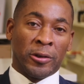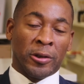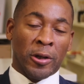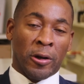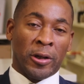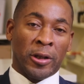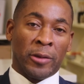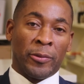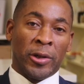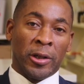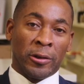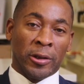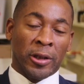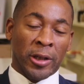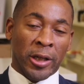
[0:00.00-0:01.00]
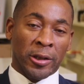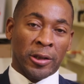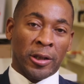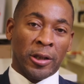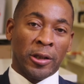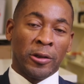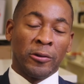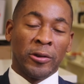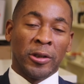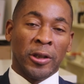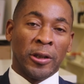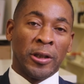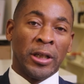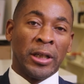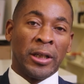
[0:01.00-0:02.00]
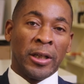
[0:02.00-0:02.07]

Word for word: started the Menil Collection in Houston.